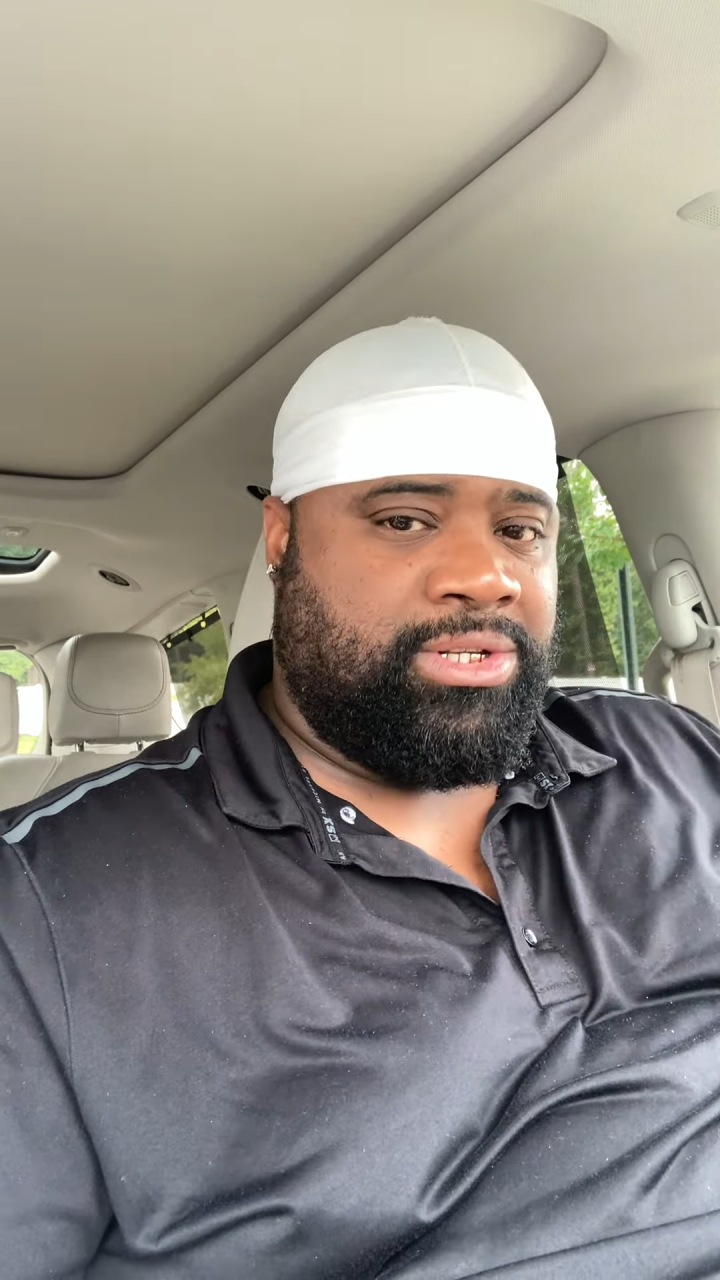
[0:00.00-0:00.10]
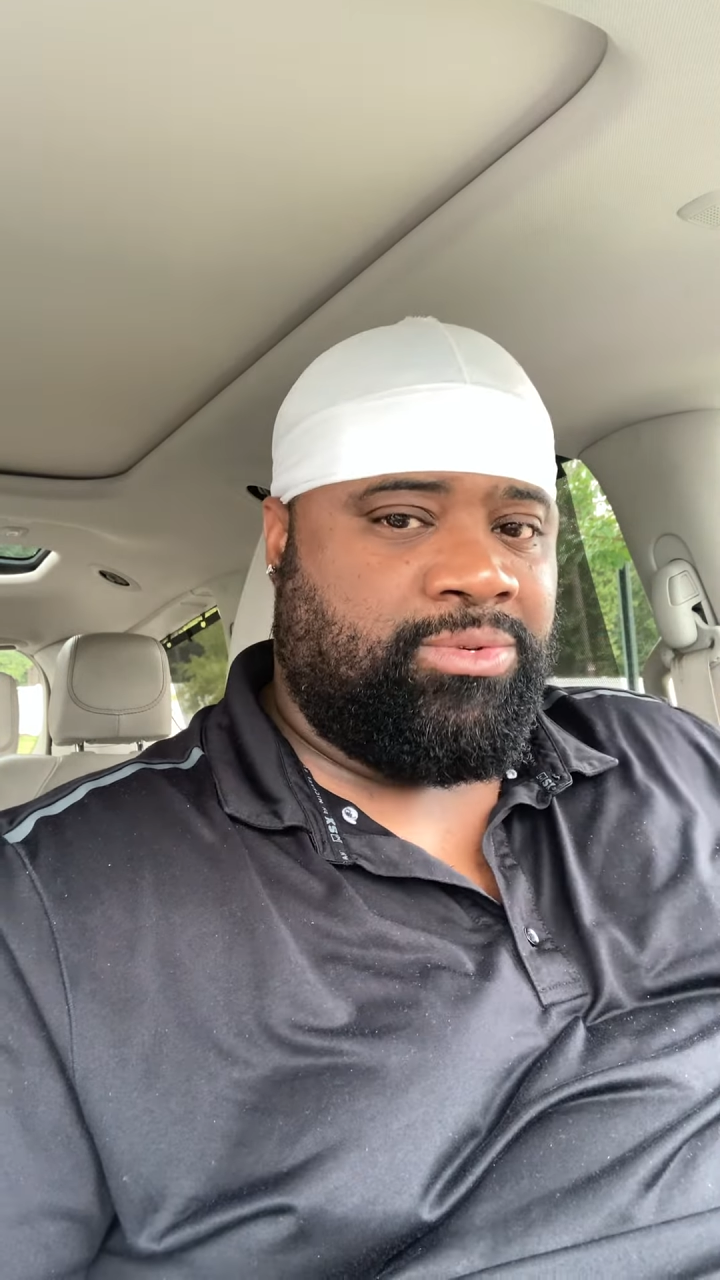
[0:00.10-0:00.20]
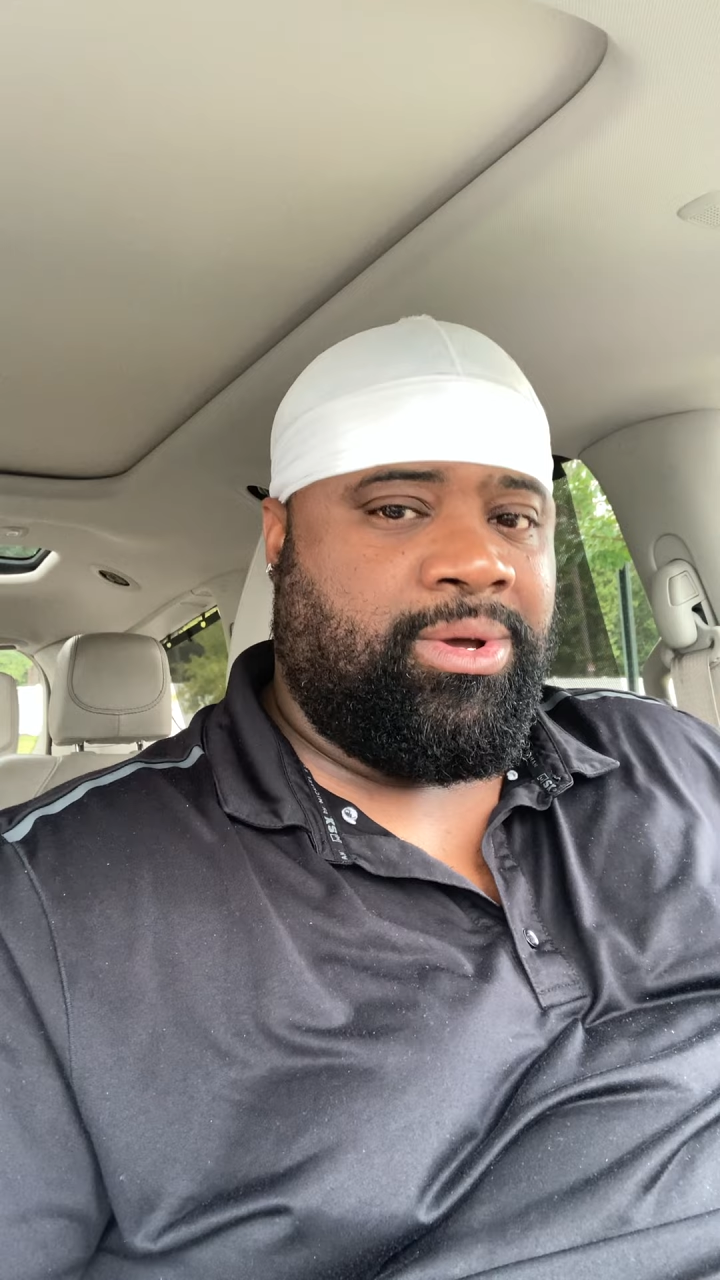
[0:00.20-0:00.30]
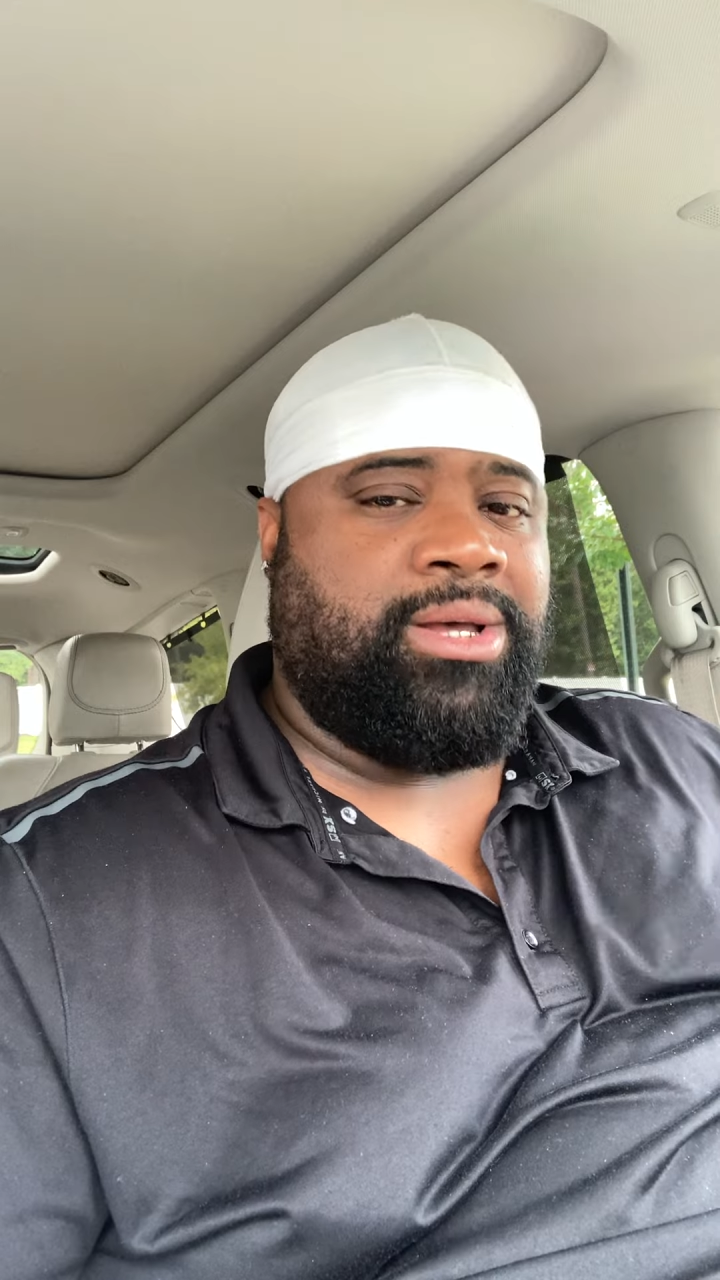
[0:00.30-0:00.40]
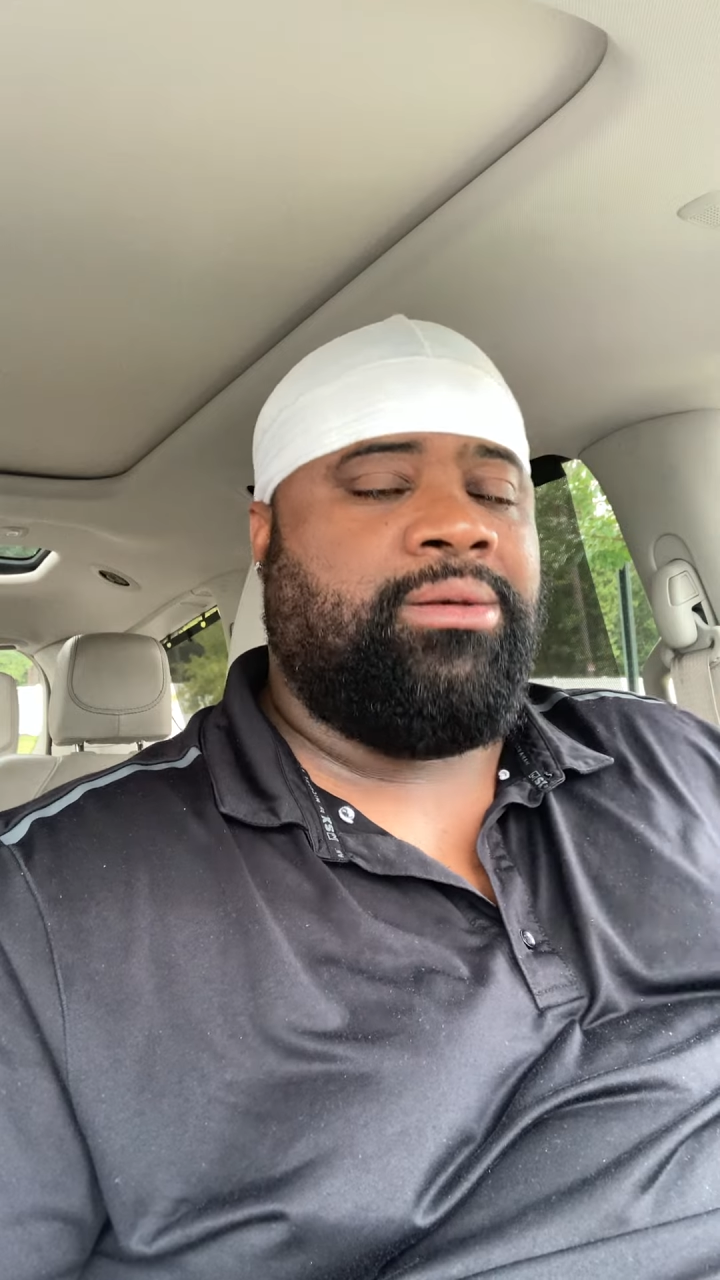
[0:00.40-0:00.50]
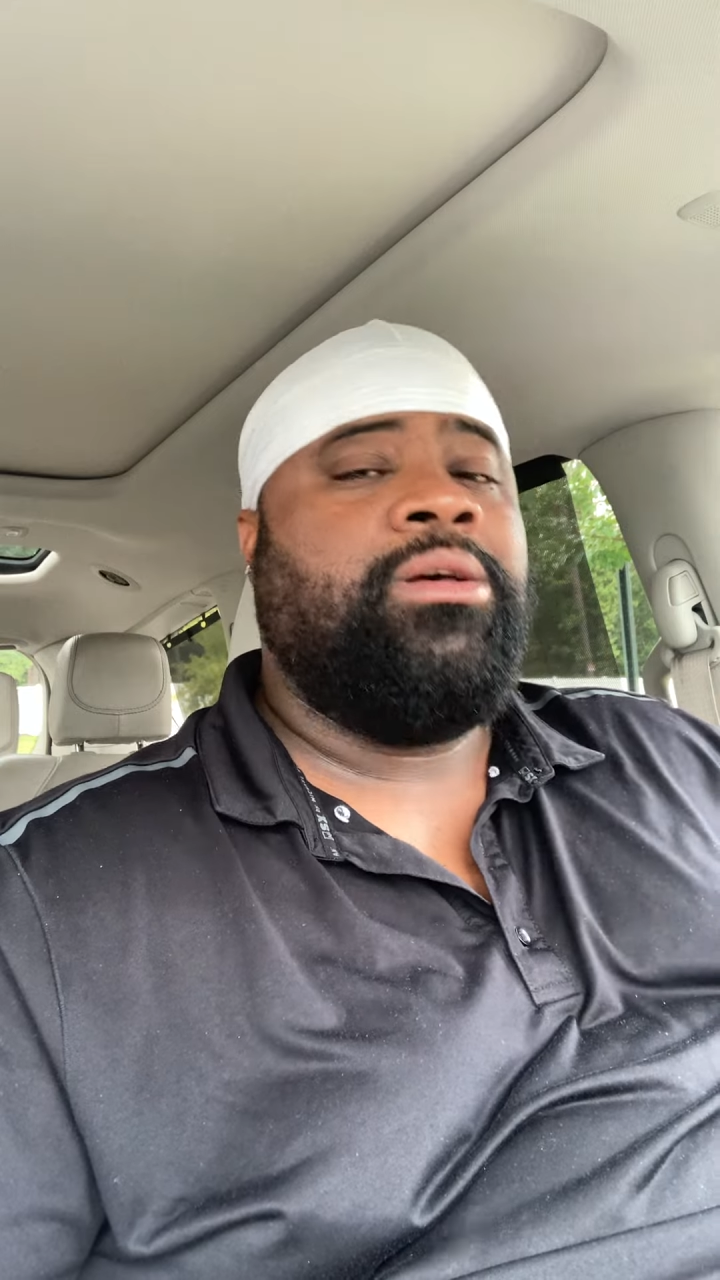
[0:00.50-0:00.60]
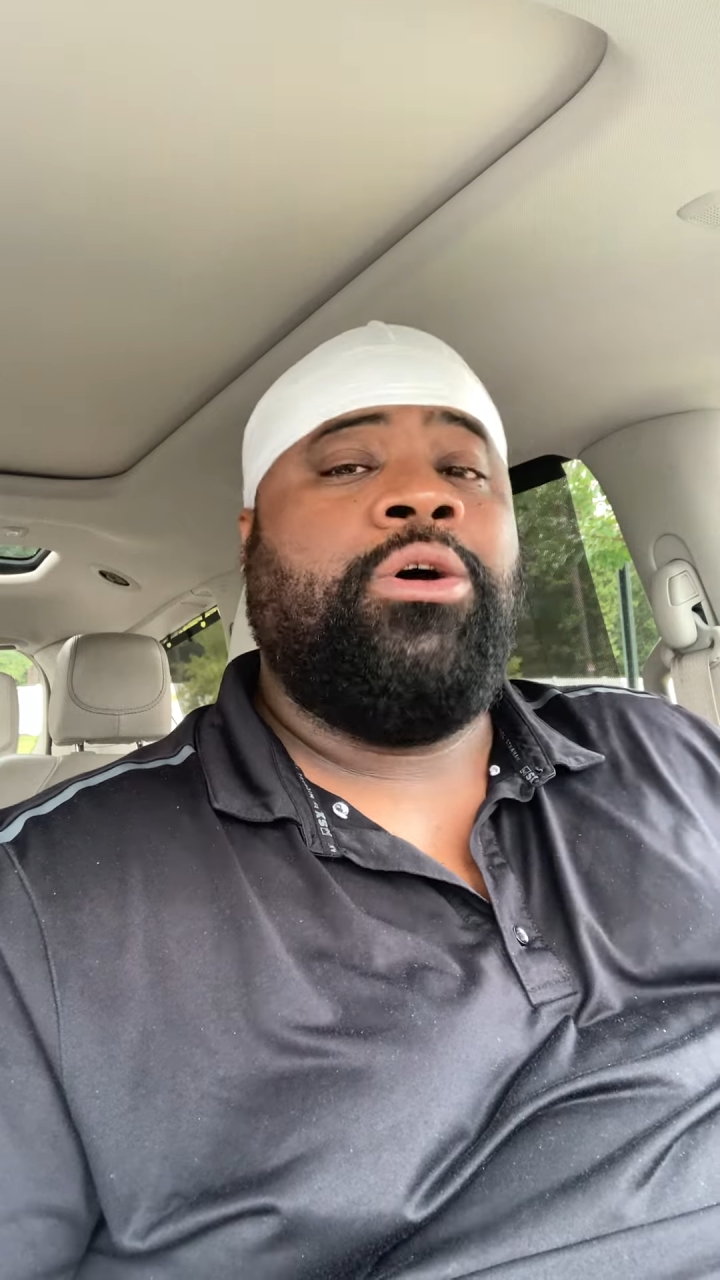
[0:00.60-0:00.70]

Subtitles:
as well